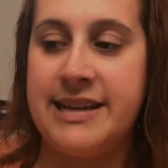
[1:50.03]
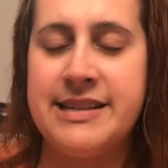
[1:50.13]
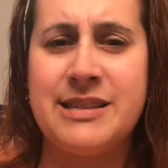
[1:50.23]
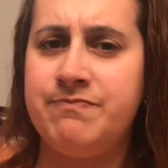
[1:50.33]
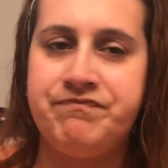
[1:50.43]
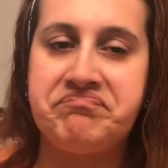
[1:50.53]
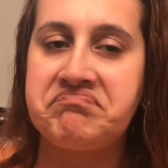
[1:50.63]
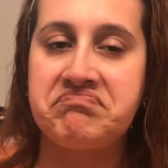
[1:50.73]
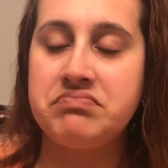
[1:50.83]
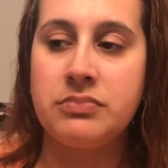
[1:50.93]
days,
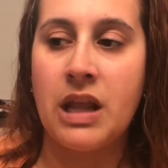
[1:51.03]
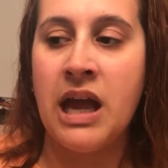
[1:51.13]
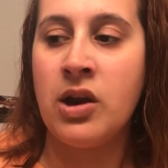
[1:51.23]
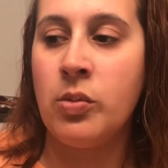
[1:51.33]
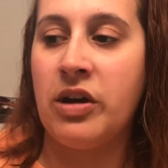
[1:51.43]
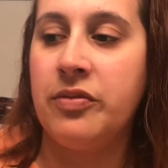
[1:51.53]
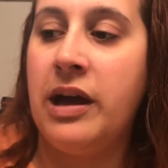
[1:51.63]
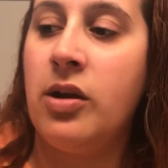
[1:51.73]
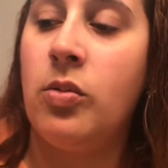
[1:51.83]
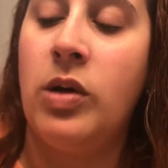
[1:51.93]
I
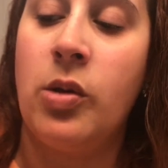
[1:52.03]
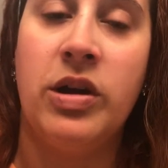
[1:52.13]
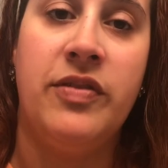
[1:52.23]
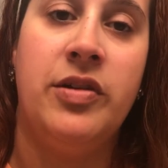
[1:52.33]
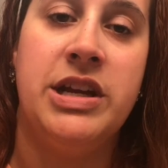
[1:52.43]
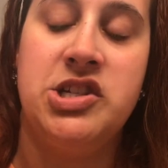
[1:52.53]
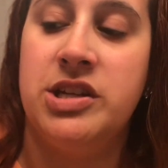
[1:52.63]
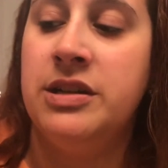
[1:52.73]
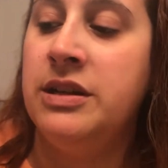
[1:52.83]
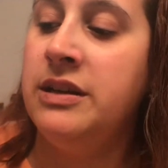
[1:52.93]
don't want to wear
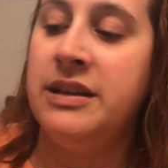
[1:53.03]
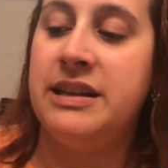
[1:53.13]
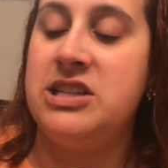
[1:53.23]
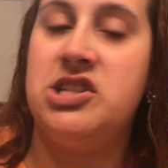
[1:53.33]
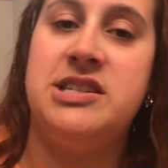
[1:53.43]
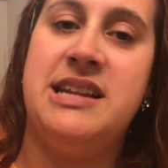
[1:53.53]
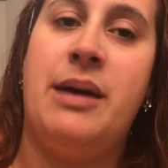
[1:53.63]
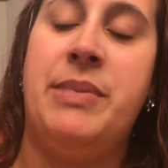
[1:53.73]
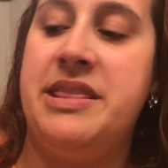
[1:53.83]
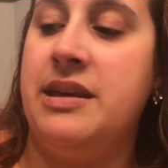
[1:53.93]
foundation. That's just
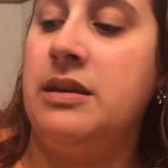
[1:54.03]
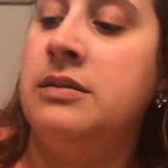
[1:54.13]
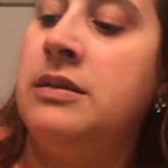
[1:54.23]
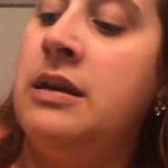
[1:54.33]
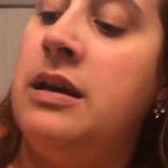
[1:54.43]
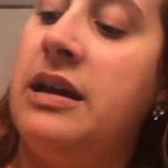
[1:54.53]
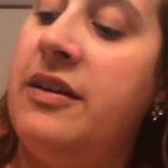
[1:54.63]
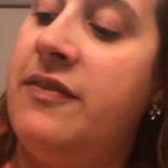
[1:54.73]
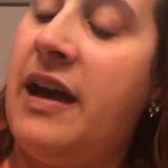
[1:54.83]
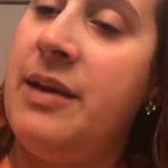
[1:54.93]
not my thing.
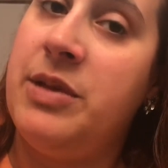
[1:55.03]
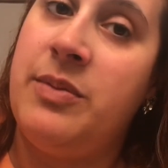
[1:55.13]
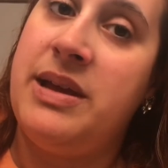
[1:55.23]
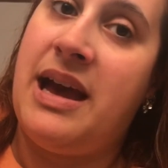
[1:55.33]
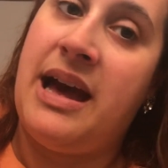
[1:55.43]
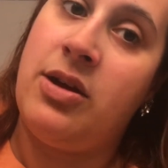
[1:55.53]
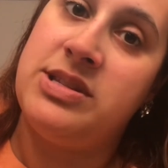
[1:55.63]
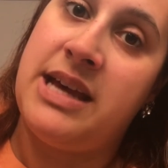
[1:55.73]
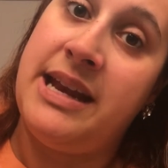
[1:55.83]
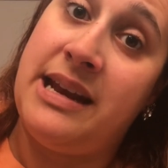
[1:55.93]
If I'm gonna be hot
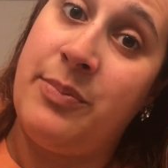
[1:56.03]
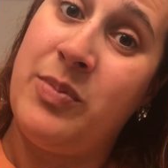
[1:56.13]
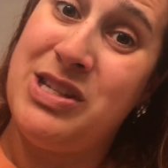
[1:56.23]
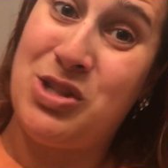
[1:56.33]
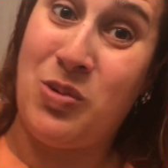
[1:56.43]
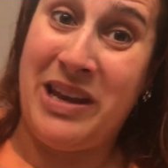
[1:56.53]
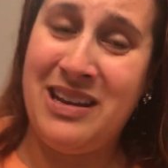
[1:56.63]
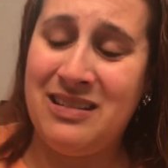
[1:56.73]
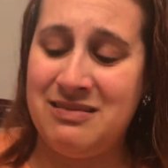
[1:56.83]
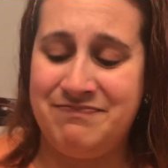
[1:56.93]
outside and I'm gonna be
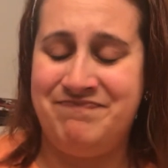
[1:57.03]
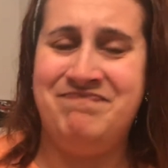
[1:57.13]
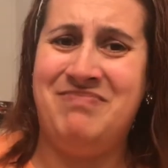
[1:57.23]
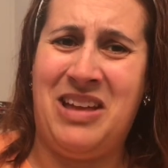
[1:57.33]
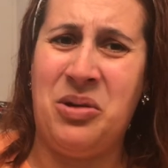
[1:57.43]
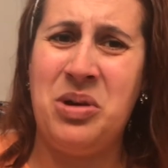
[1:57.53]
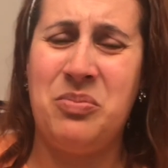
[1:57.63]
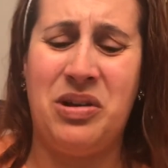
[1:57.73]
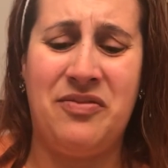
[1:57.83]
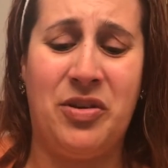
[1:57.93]
sweating, I don't
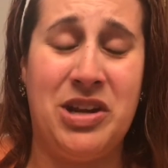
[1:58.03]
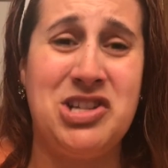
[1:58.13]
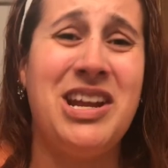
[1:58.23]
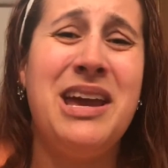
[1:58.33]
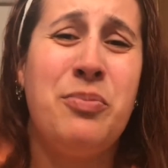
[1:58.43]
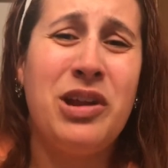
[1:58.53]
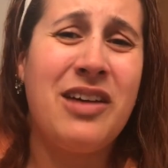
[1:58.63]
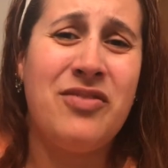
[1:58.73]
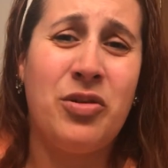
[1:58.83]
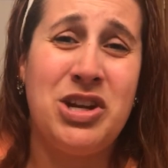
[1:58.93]
want to put on foundation. I hate putting
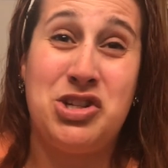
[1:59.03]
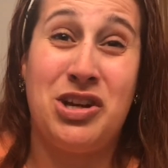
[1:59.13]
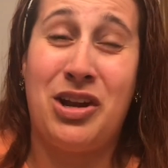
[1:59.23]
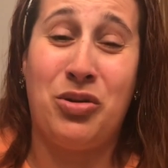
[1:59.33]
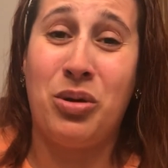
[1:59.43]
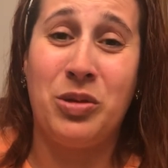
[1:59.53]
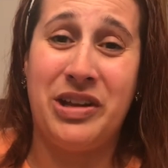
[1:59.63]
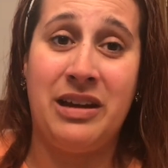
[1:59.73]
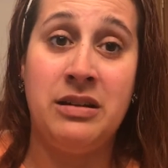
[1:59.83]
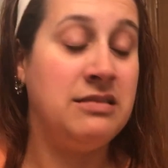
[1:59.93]
on foundation on a normal
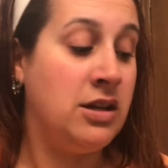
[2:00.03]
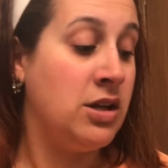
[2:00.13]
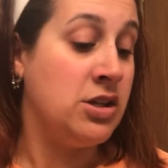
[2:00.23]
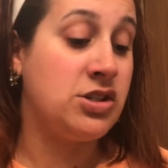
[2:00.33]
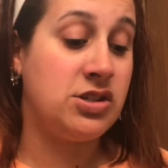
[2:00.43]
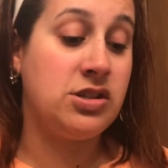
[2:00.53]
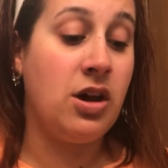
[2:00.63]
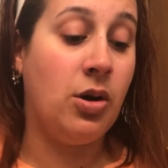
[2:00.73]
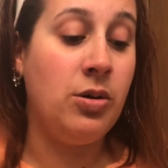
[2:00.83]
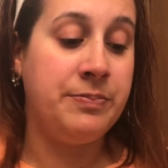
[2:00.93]
day.
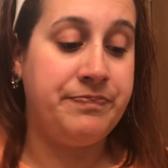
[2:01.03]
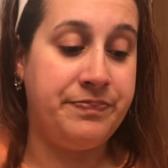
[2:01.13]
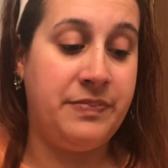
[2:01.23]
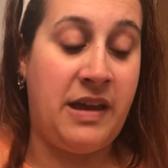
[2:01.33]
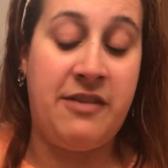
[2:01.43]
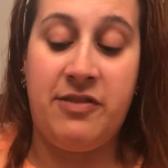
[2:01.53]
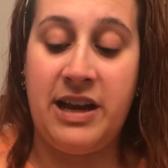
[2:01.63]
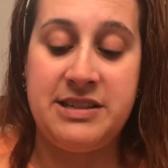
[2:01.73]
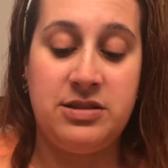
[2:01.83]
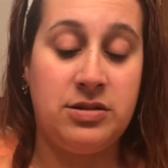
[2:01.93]
So I
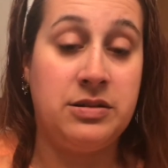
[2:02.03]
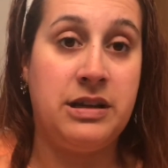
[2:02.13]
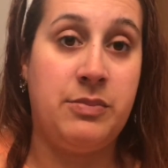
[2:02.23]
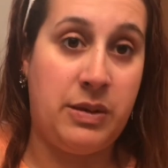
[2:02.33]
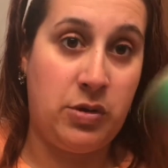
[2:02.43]
forgot to get my